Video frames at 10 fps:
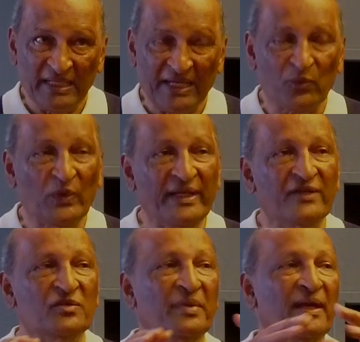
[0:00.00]
And we need
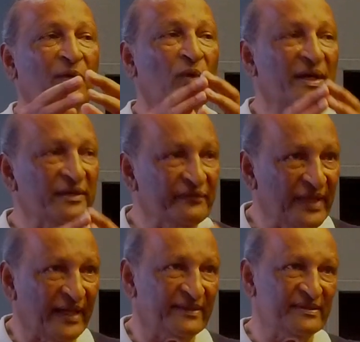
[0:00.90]
to be aware of
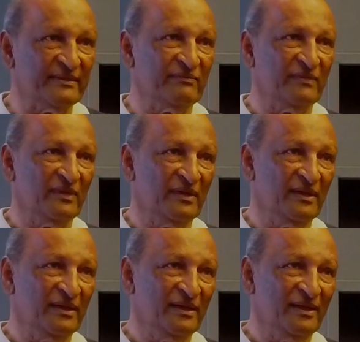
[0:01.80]
that,
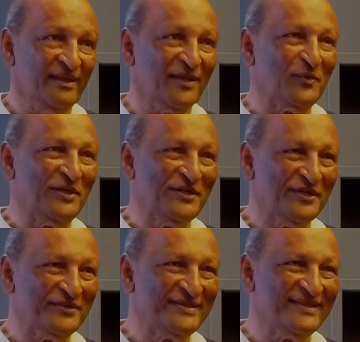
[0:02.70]
that we
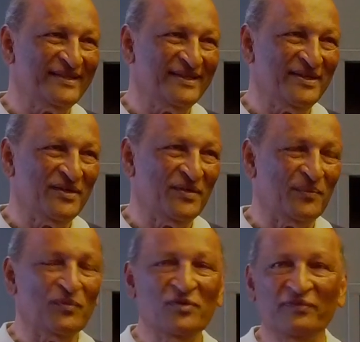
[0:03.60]
don't
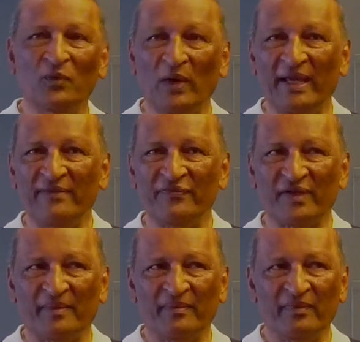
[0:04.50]
move away
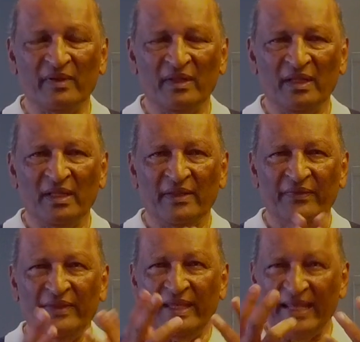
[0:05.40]
from
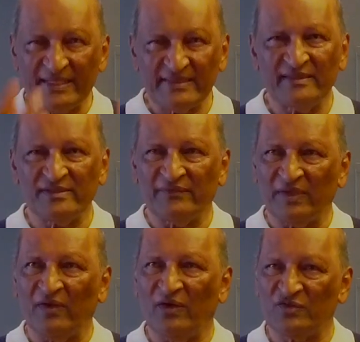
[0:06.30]
the essence of the
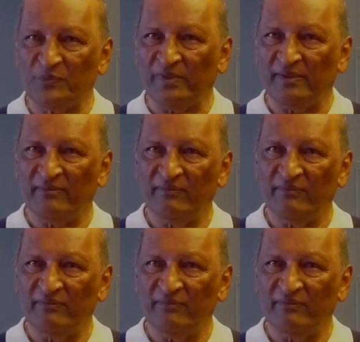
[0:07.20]
gospel.